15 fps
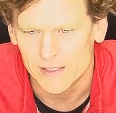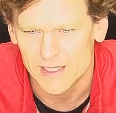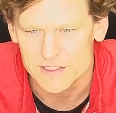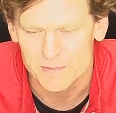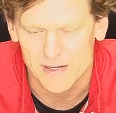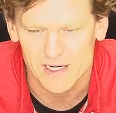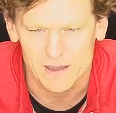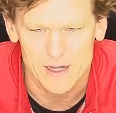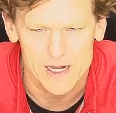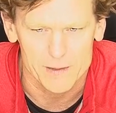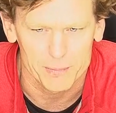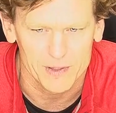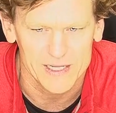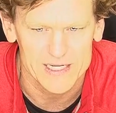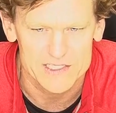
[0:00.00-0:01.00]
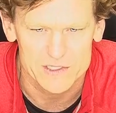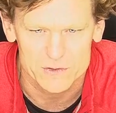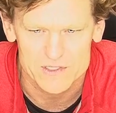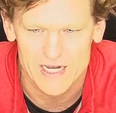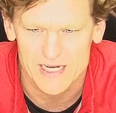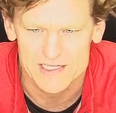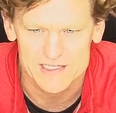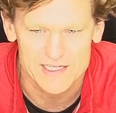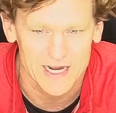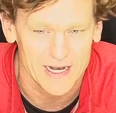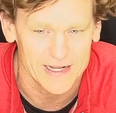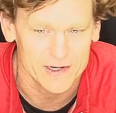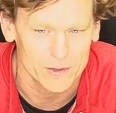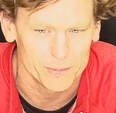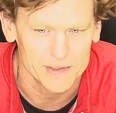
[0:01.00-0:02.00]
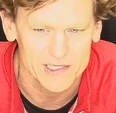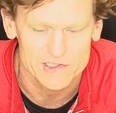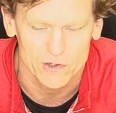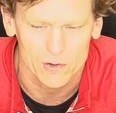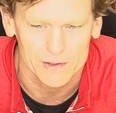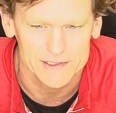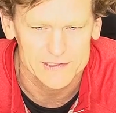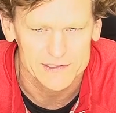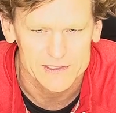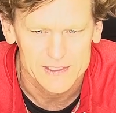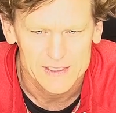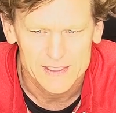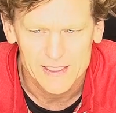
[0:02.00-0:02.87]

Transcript: He's made a lot of plays. Those guys at tight end are big targets.